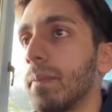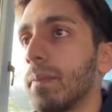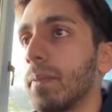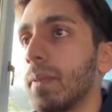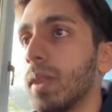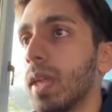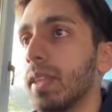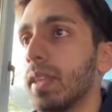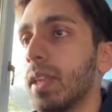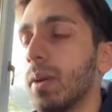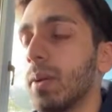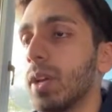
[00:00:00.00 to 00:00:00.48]

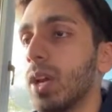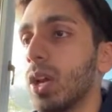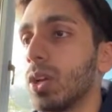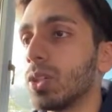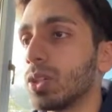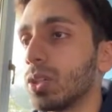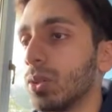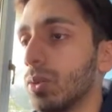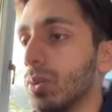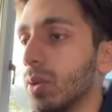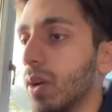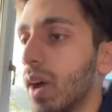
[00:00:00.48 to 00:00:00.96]
There we go.
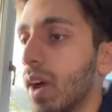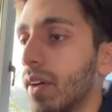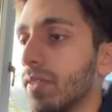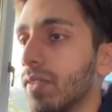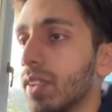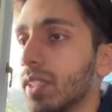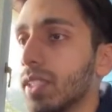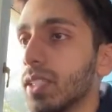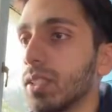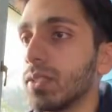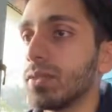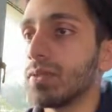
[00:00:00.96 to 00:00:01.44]
So we'll have
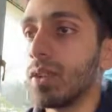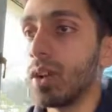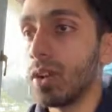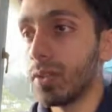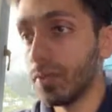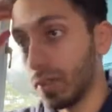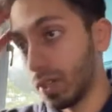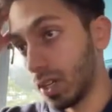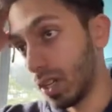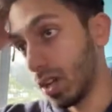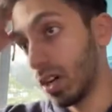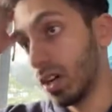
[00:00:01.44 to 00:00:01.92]
this at the front of
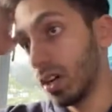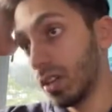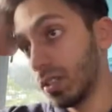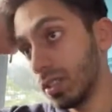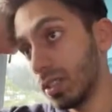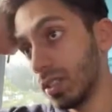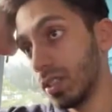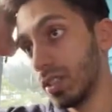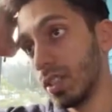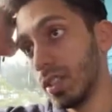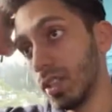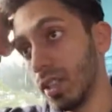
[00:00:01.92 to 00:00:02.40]
the card,
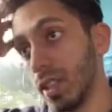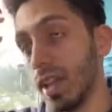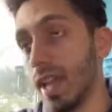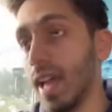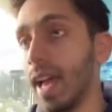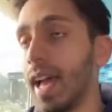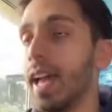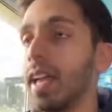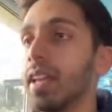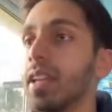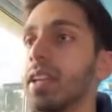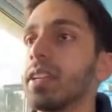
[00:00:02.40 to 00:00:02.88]

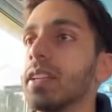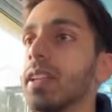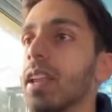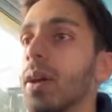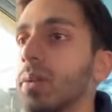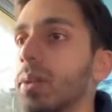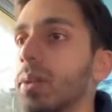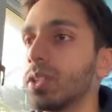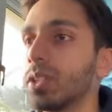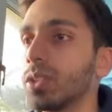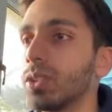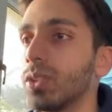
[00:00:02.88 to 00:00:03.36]
and now
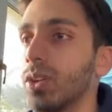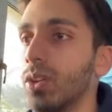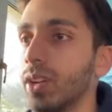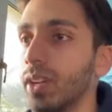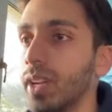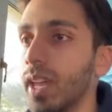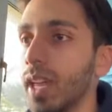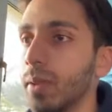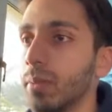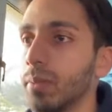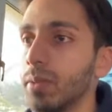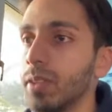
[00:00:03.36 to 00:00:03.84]
we got to
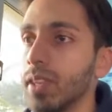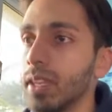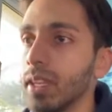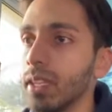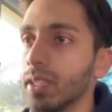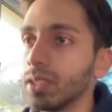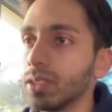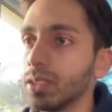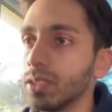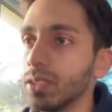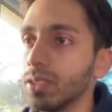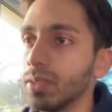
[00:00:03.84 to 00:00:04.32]
name
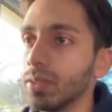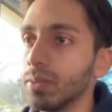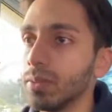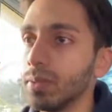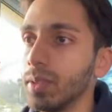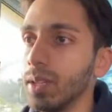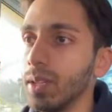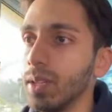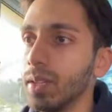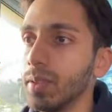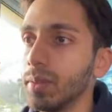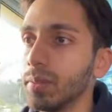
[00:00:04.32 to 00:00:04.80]
things. So,
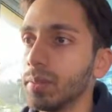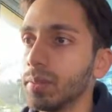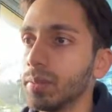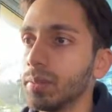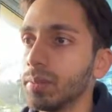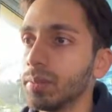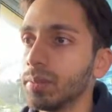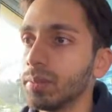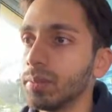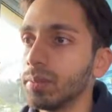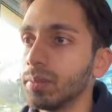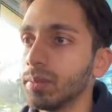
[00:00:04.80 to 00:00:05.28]

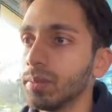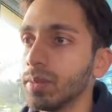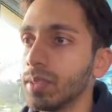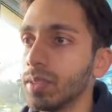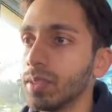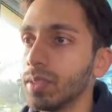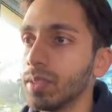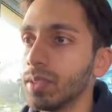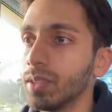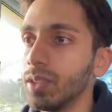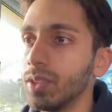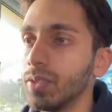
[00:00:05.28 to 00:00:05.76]

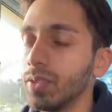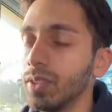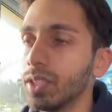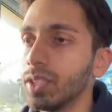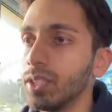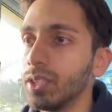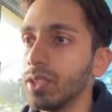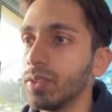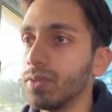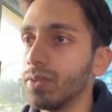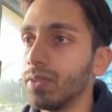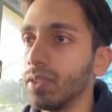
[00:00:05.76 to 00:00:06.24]
these are
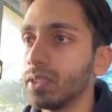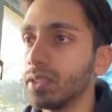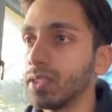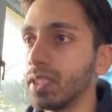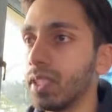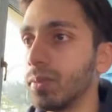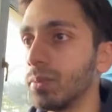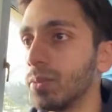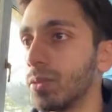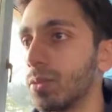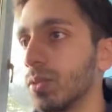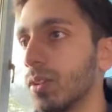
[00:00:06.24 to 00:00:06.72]
your
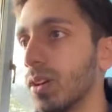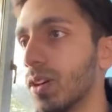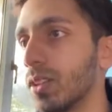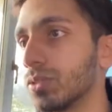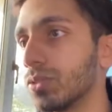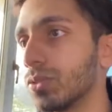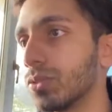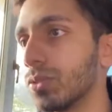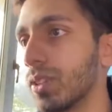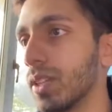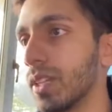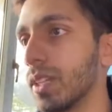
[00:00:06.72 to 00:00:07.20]
vertebral
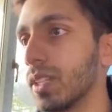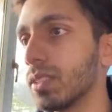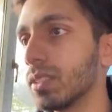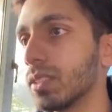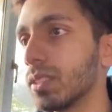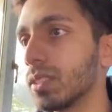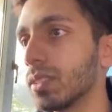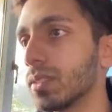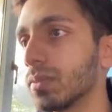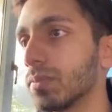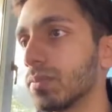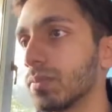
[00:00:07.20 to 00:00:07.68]

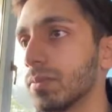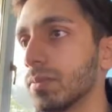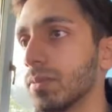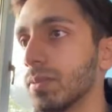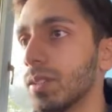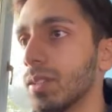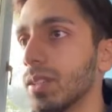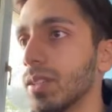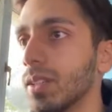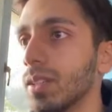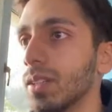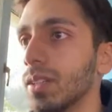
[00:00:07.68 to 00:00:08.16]
arteries.
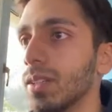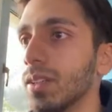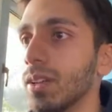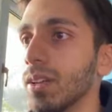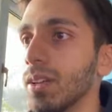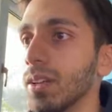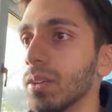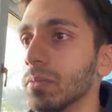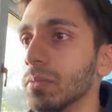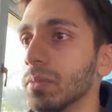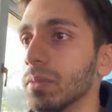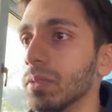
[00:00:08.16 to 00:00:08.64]

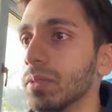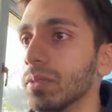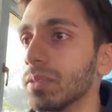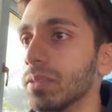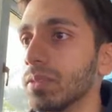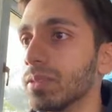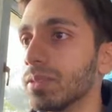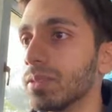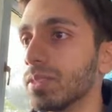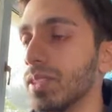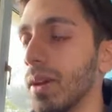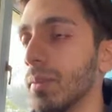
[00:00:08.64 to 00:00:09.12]
Damn,
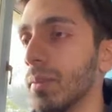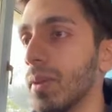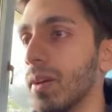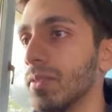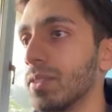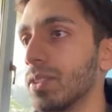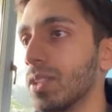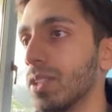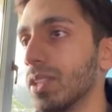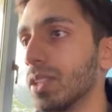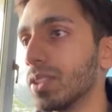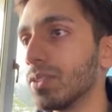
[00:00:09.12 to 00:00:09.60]
I haven't
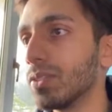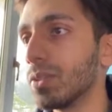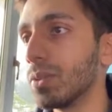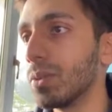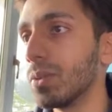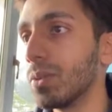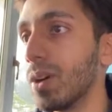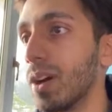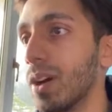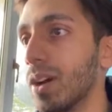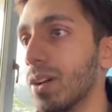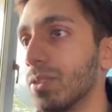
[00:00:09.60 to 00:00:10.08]
done this for a
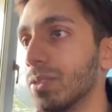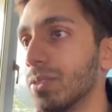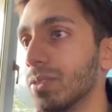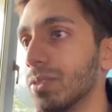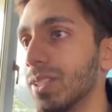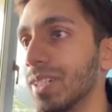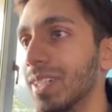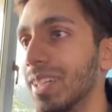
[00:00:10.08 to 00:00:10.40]
while.